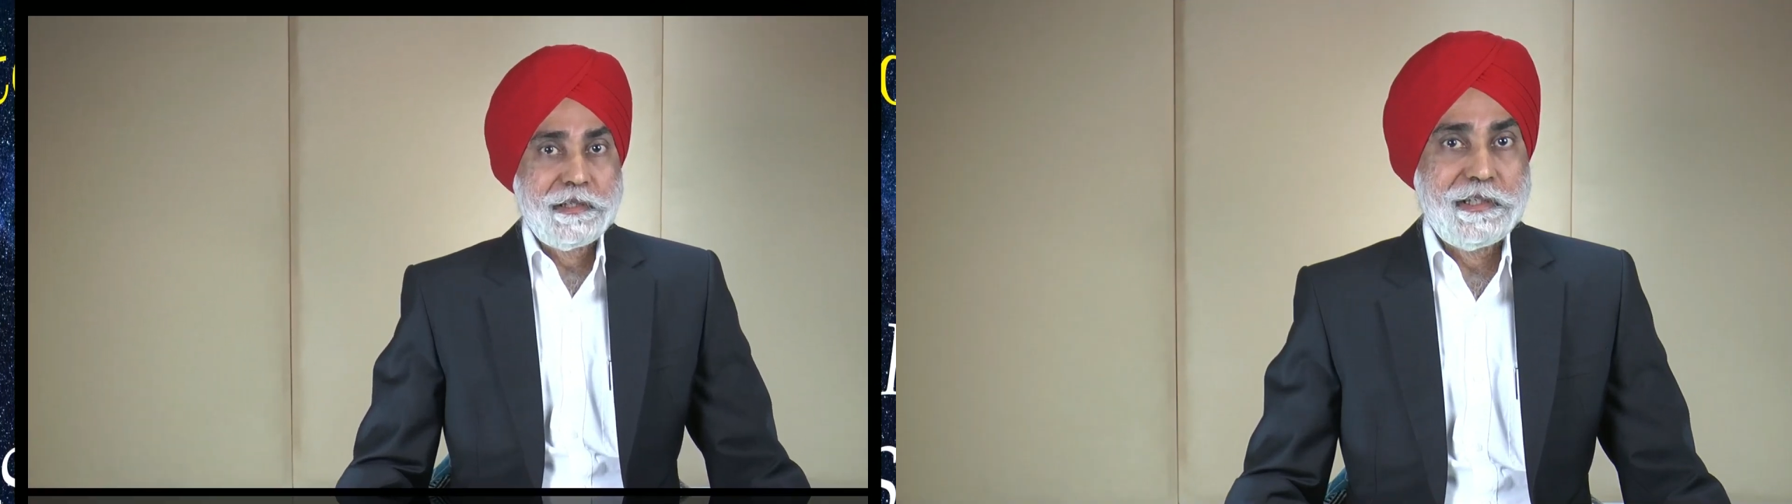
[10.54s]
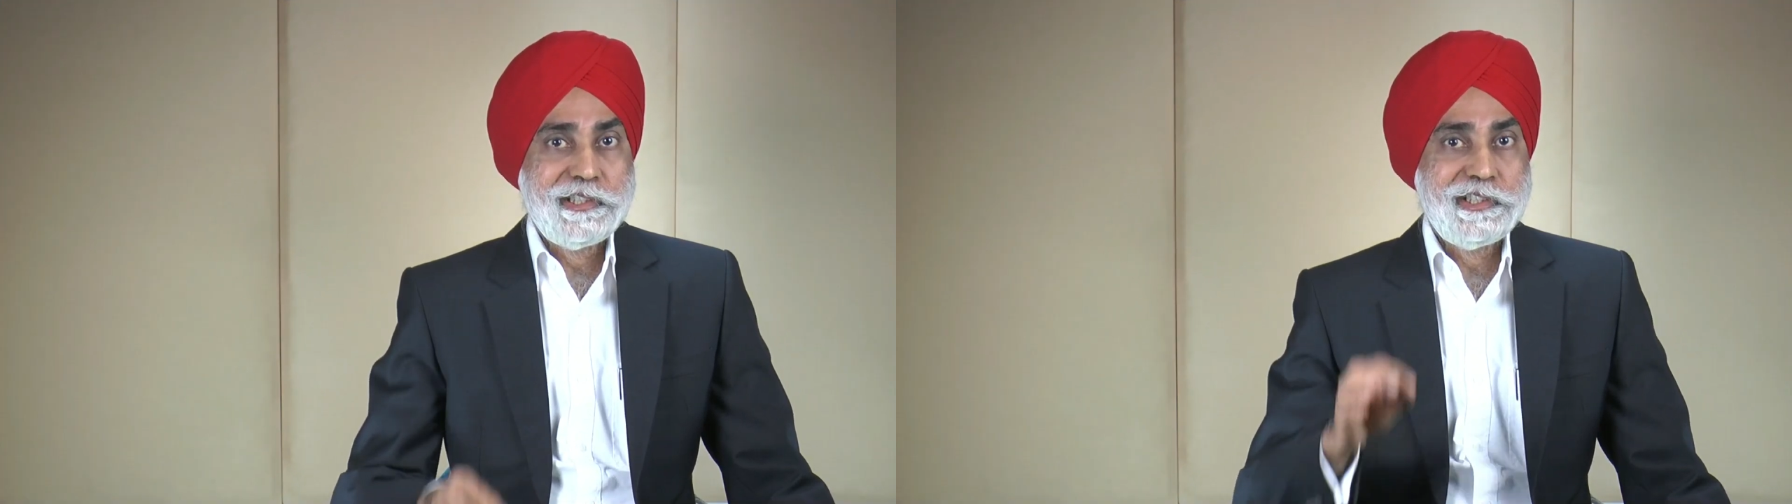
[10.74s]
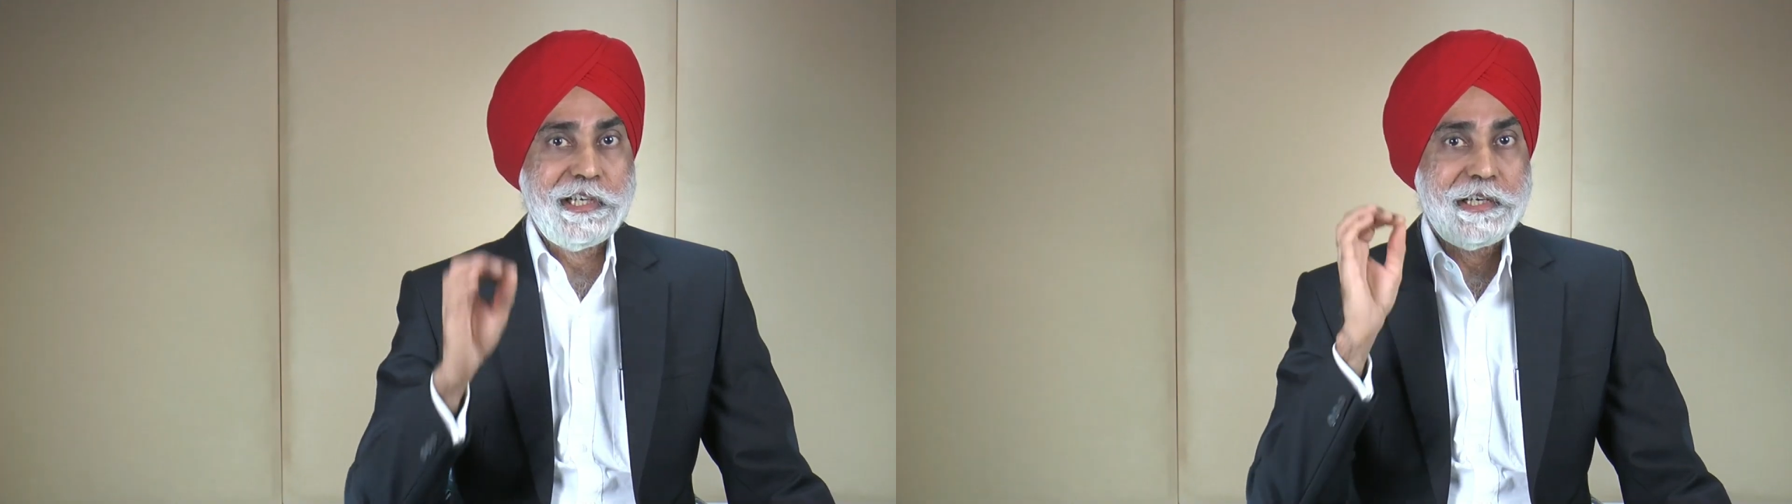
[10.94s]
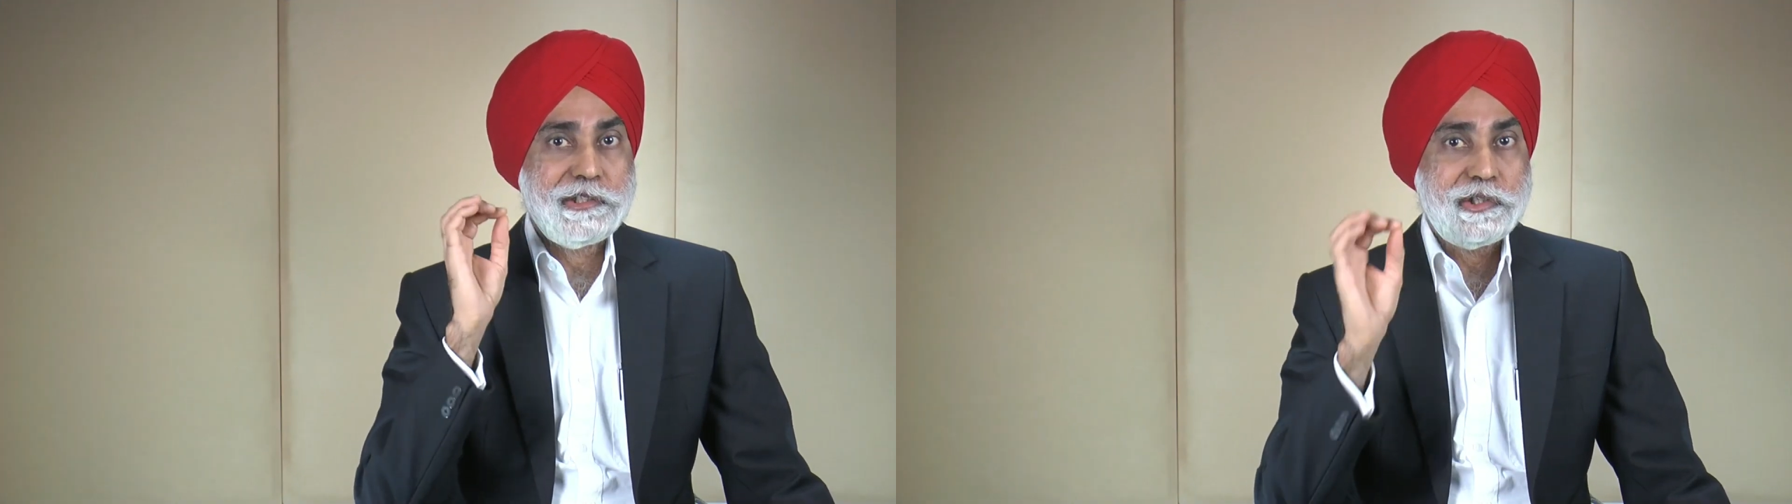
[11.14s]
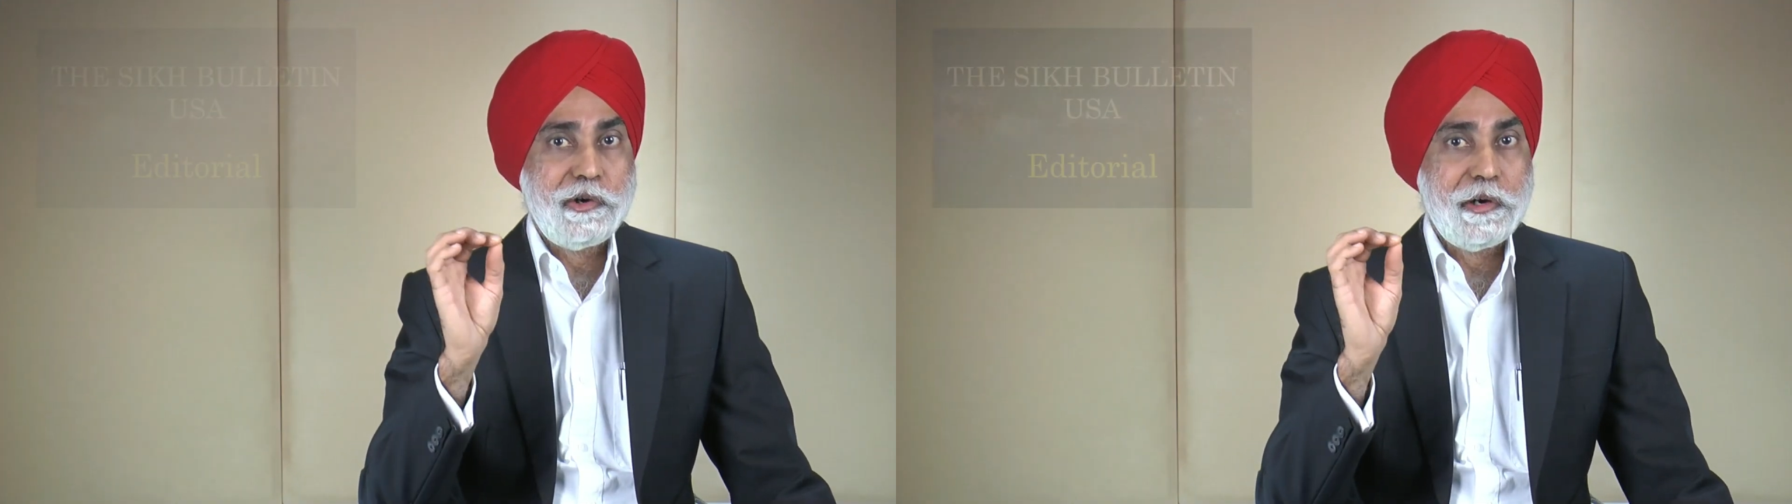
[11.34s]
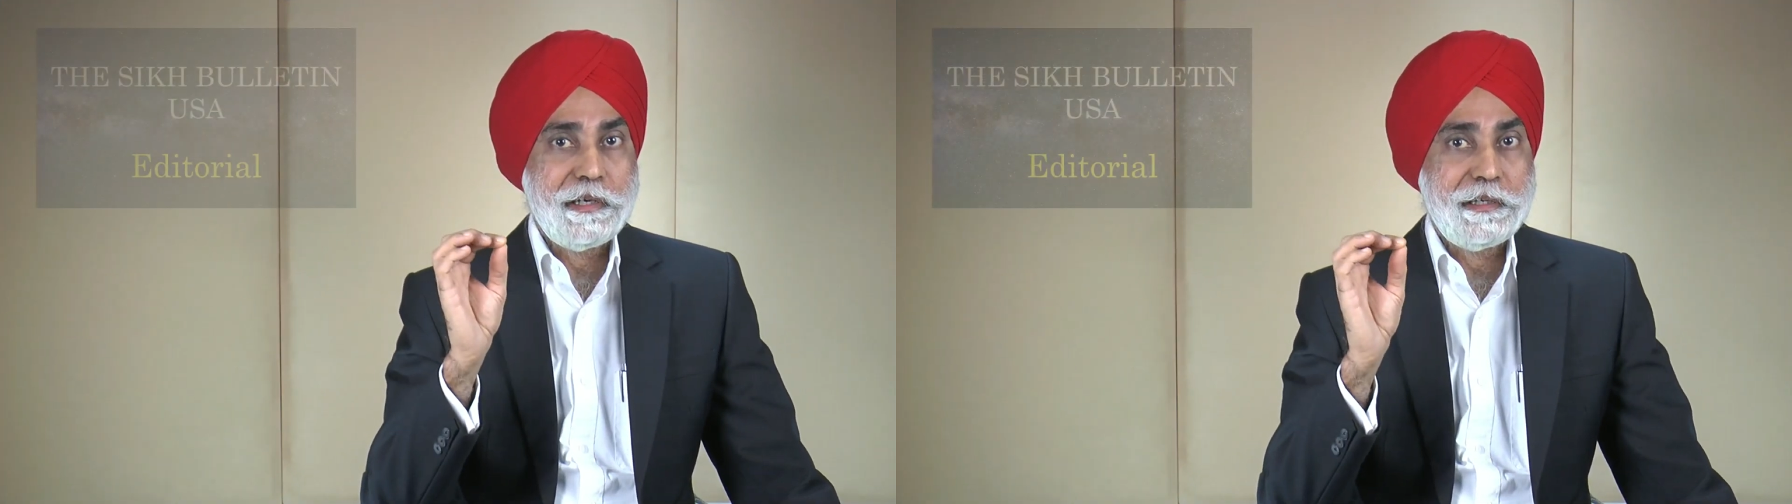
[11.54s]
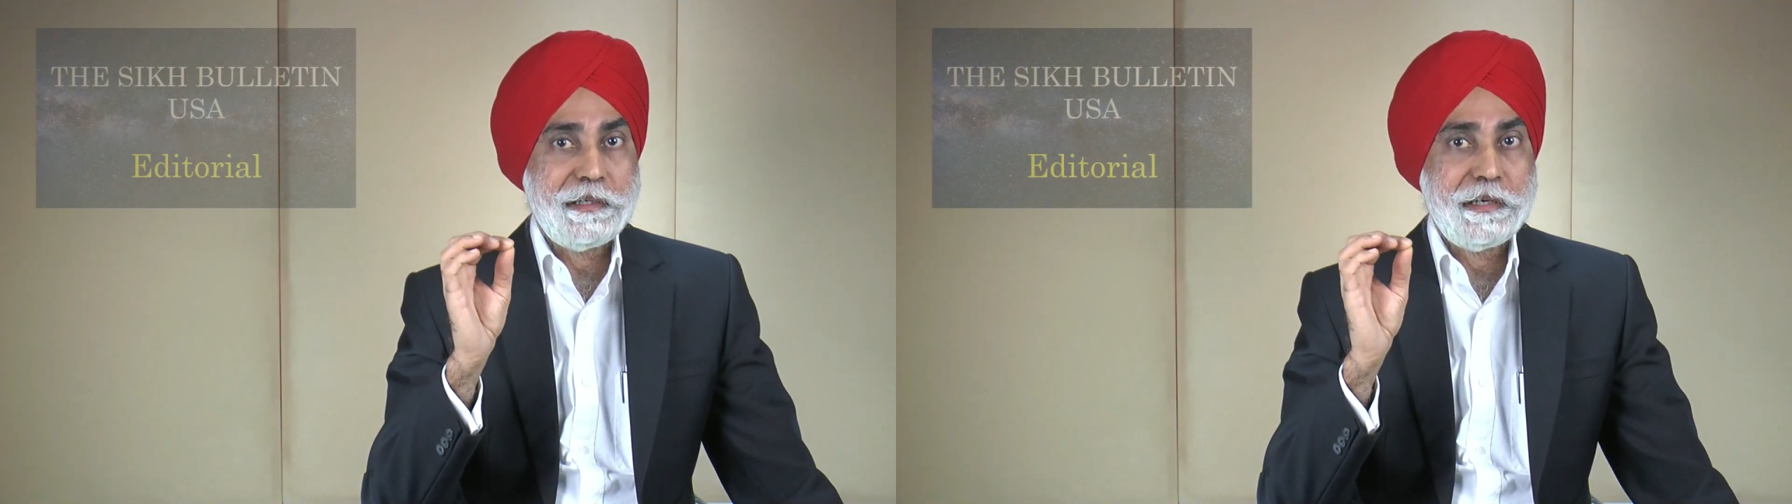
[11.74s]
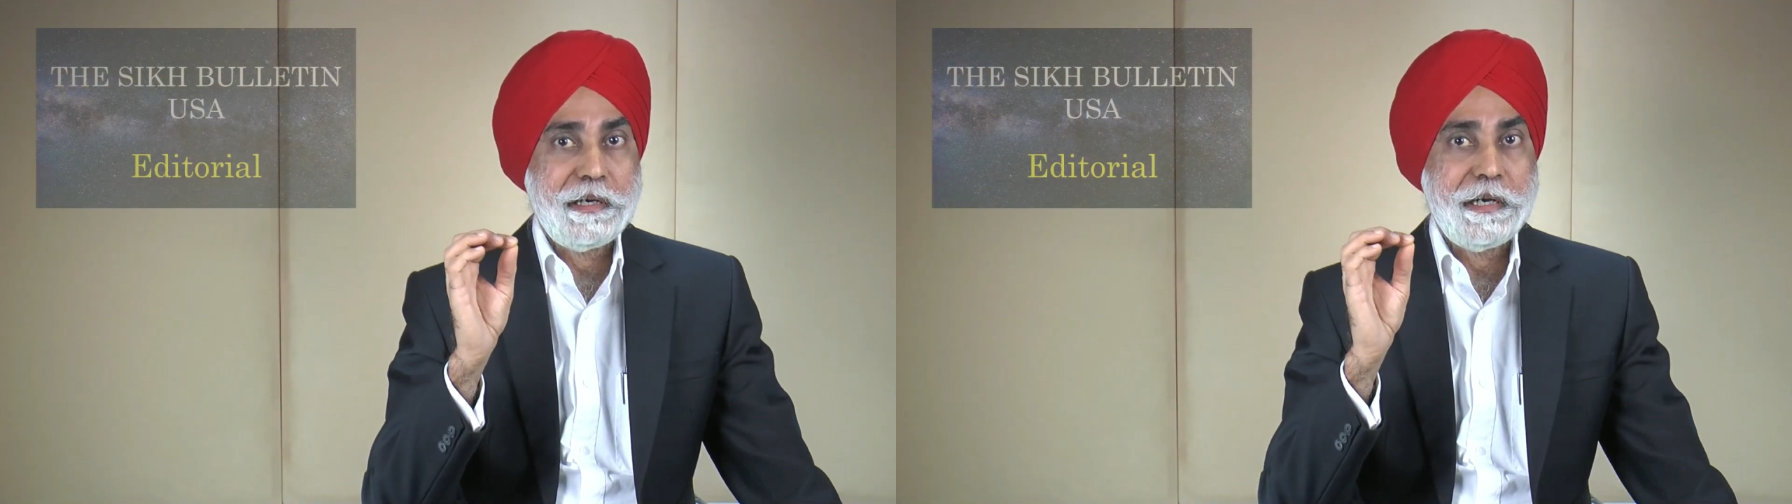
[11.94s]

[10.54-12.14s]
Sikh scholar